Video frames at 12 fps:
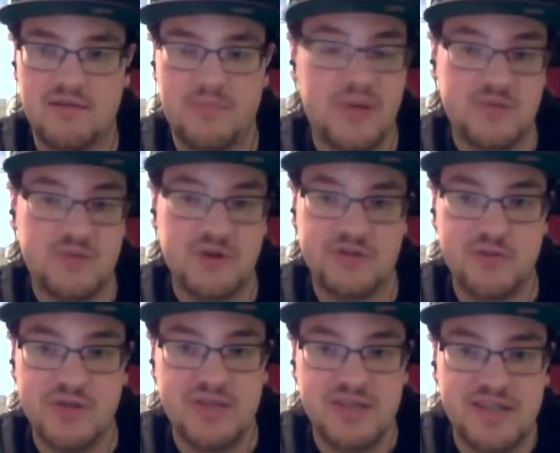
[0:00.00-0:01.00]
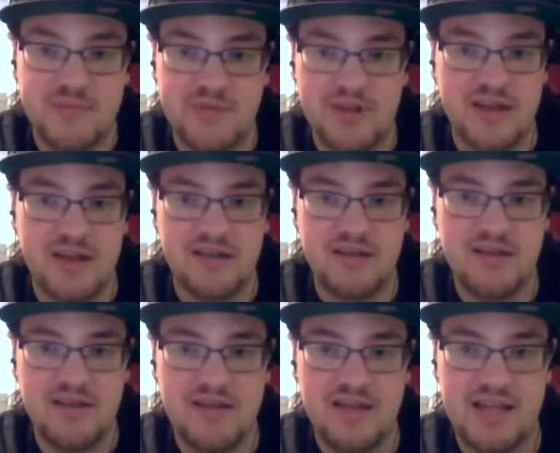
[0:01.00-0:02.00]
Pittsburgh's doing the same thing.
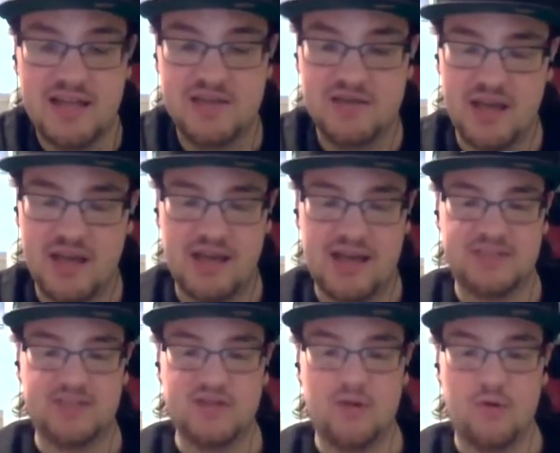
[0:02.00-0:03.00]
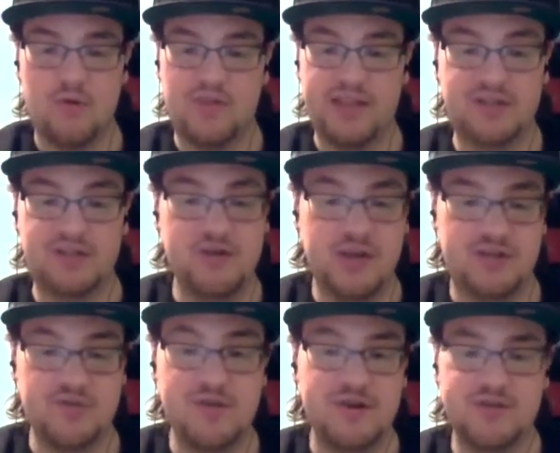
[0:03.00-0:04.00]
It's no like
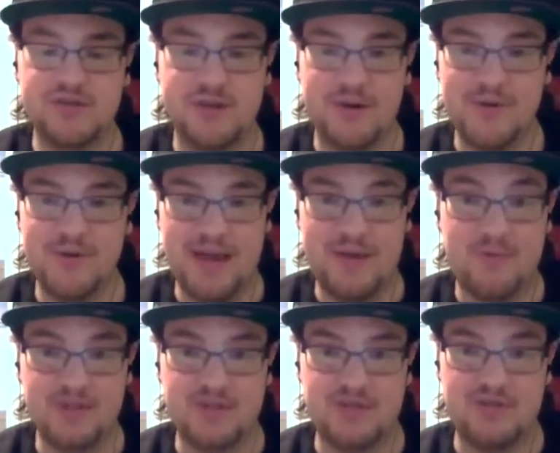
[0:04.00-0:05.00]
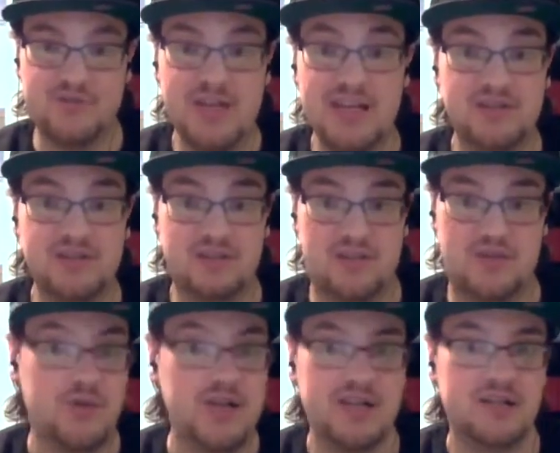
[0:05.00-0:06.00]
2 years ago, it was you needed
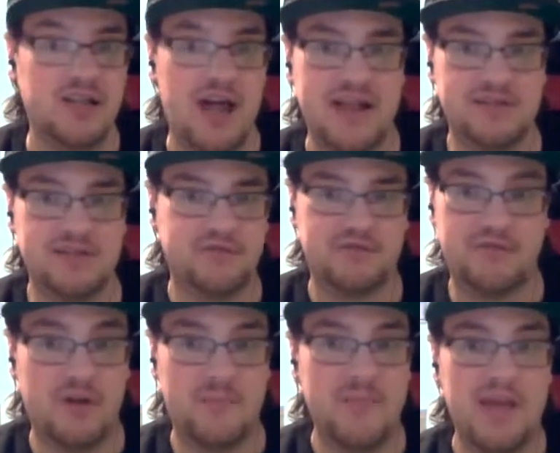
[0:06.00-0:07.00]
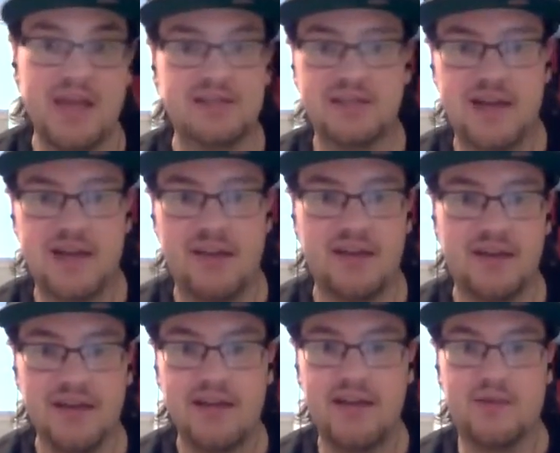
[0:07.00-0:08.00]
three lines of amazing talent.
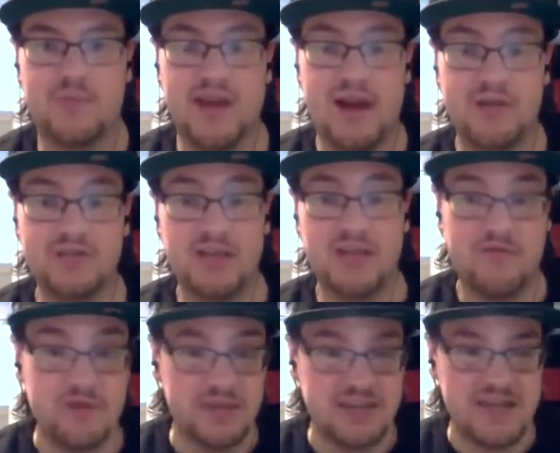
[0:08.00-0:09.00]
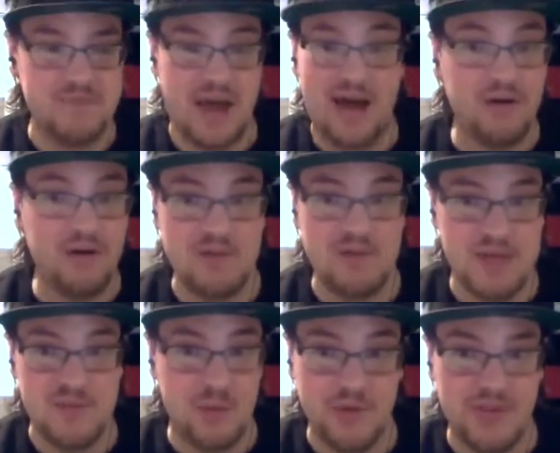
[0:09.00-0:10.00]
But now it's like if you just keep pounding
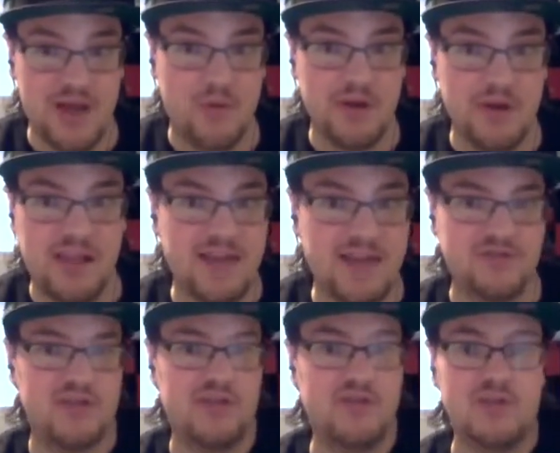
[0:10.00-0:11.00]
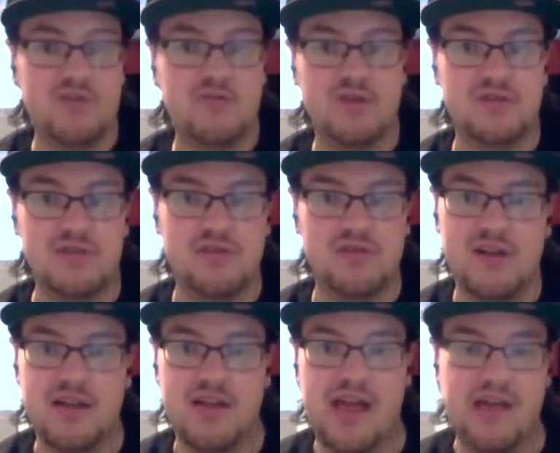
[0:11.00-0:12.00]
people with that one line, there's nothing you could do.
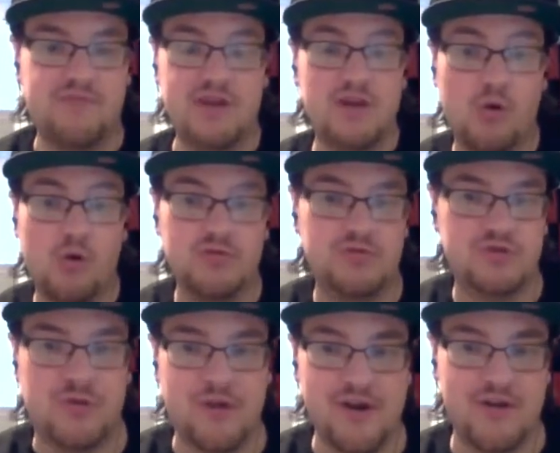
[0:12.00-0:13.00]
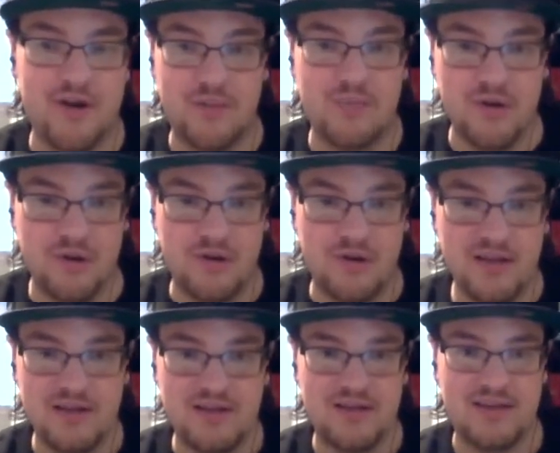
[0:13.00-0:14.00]
Every goal you score, you're up a goal.
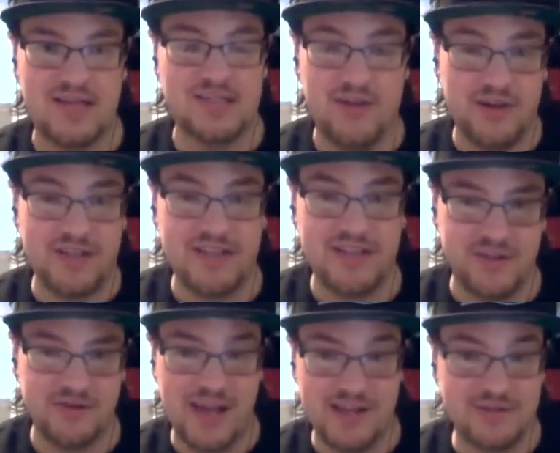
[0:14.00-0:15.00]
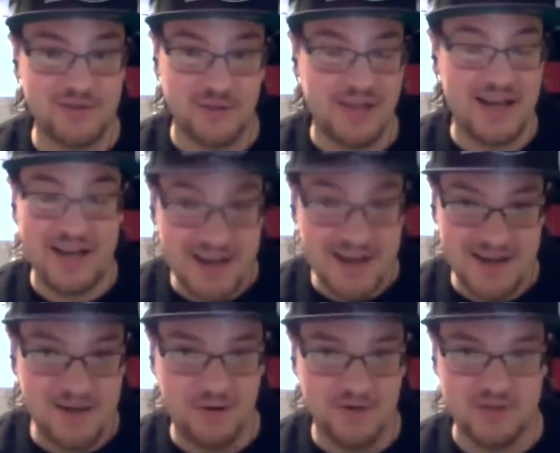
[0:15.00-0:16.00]
As long as the other lines don't let in any
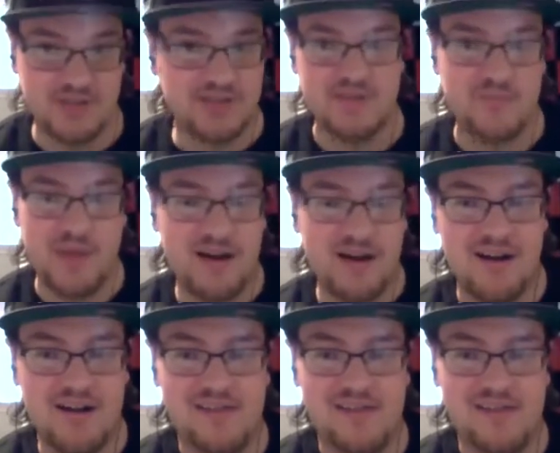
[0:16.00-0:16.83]
goals, that doesn't matter.